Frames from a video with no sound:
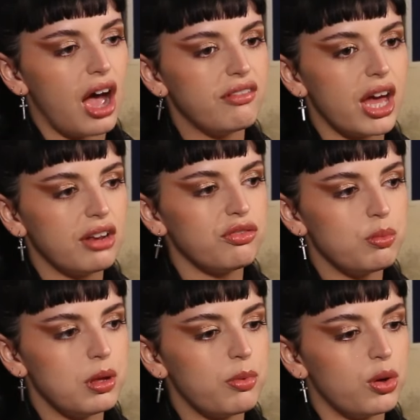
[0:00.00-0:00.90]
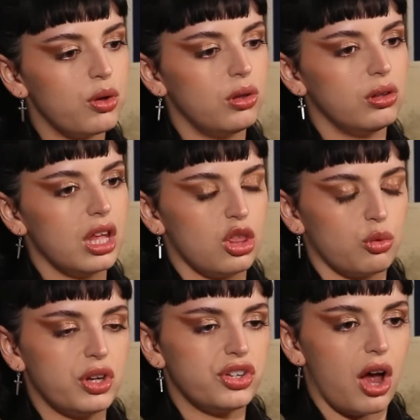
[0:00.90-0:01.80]
I've had a few people either
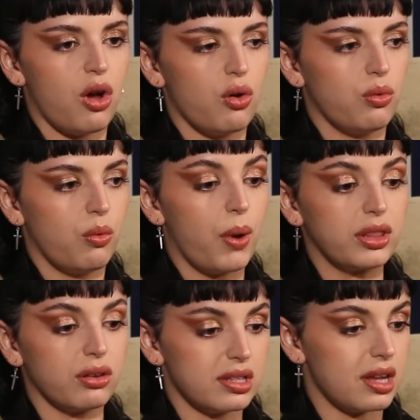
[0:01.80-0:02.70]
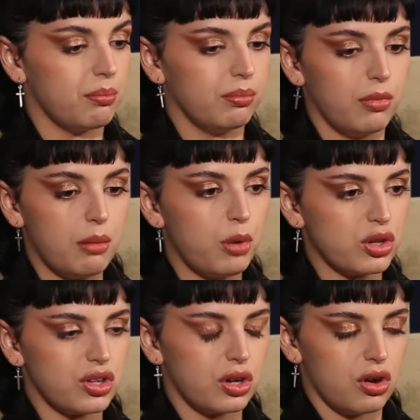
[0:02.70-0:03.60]
reach out, whether it's in, in
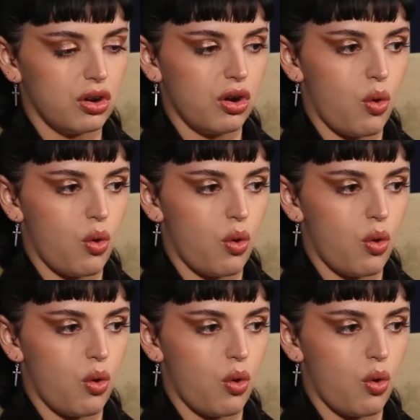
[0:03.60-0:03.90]
person or,